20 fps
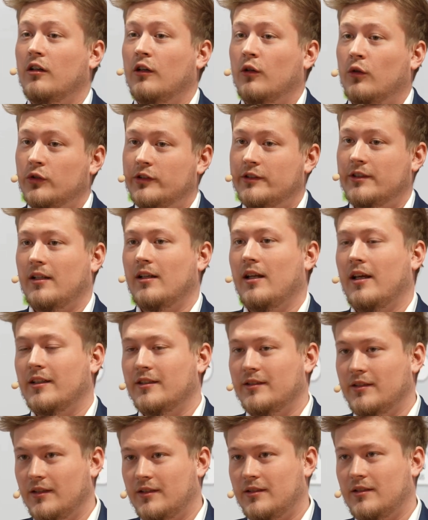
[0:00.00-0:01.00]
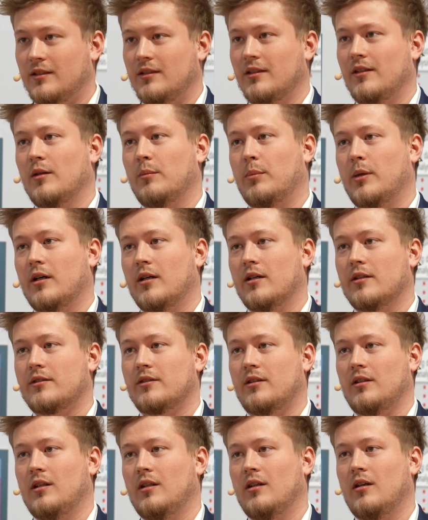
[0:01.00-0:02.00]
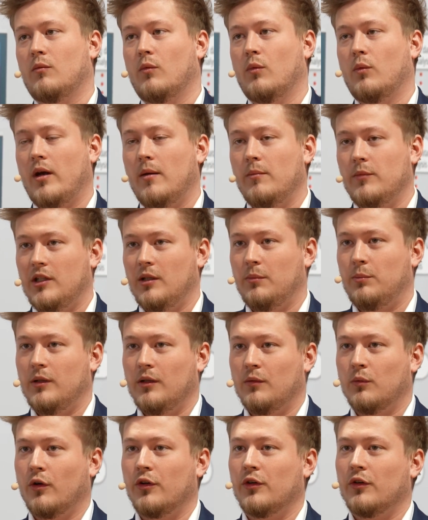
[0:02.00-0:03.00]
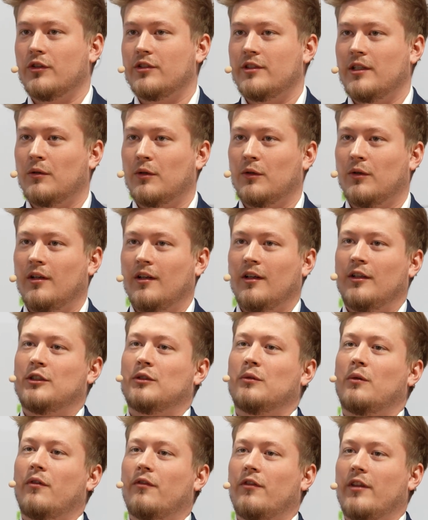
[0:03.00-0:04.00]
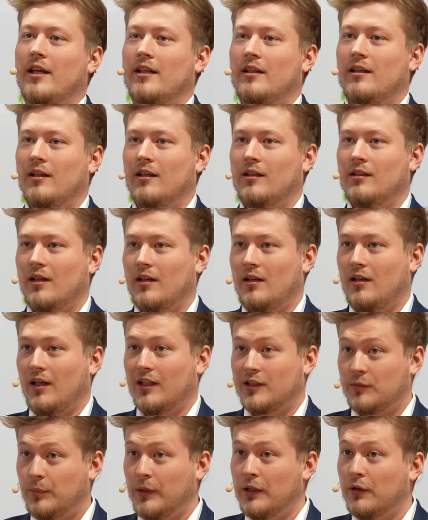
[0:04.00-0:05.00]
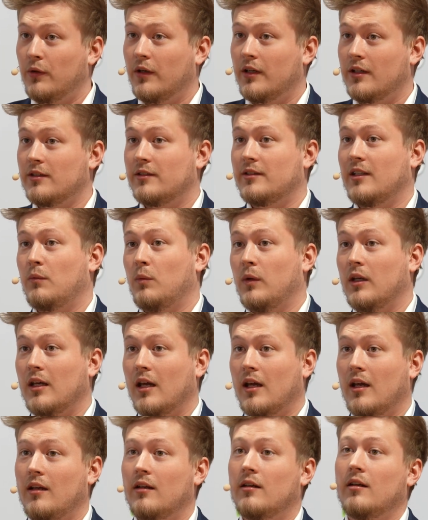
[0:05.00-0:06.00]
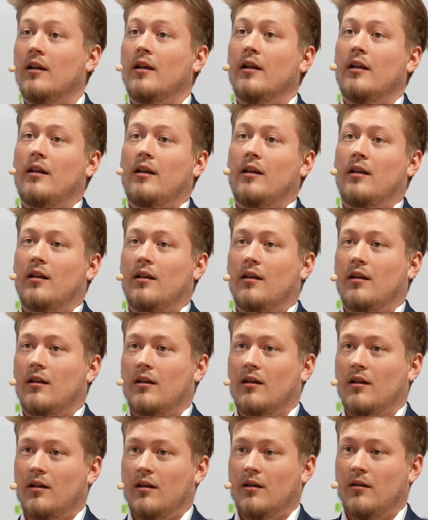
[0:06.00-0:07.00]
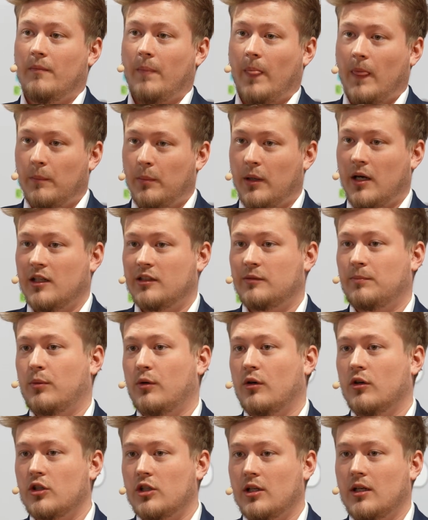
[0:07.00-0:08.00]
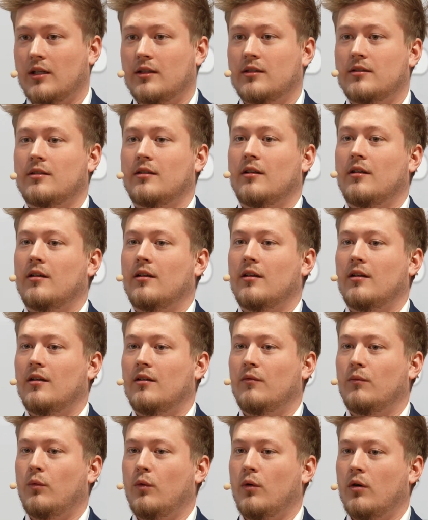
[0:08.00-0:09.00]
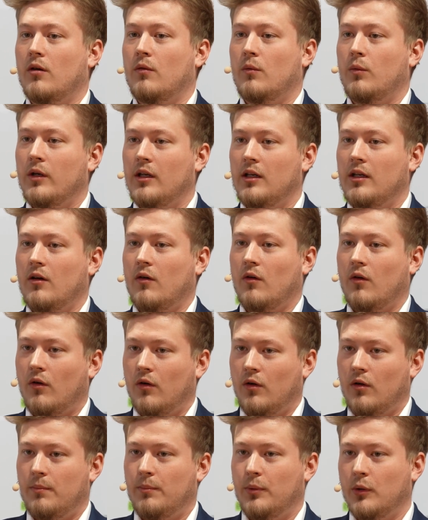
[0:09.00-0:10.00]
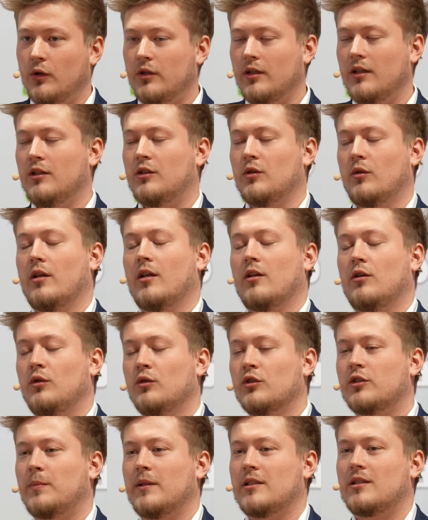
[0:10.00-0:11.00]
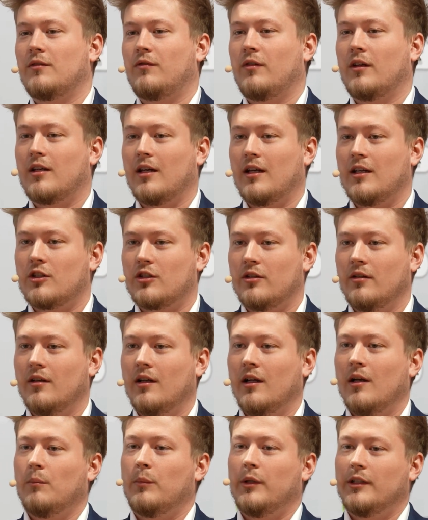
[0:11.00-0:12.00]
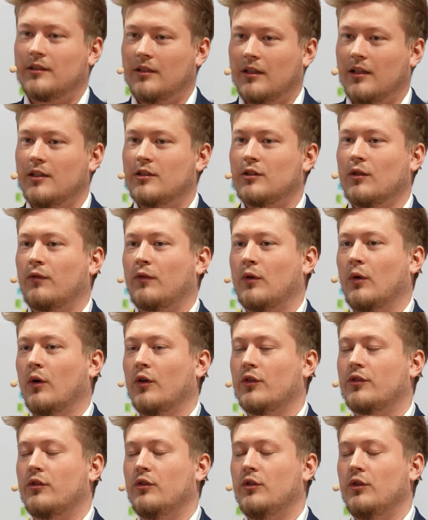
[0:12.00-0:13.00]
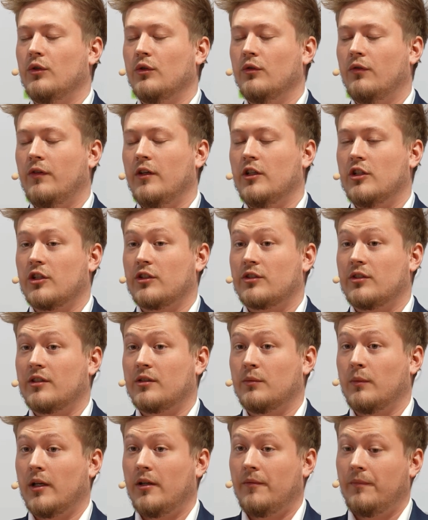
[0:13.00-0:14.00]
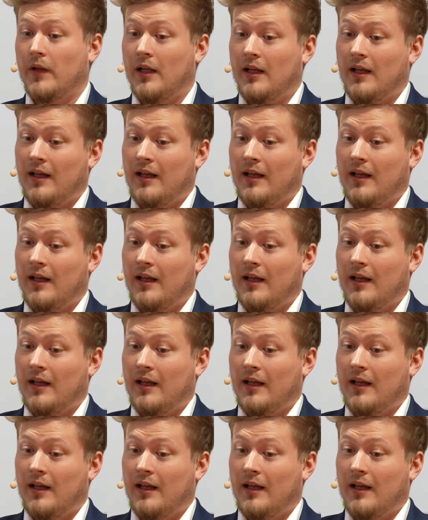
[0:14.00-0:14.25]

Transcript: closed that existed in the past in MTP 1.0. So with that experience that we gained in past projects, were really all put into that new specification, besides, of course, new features as well.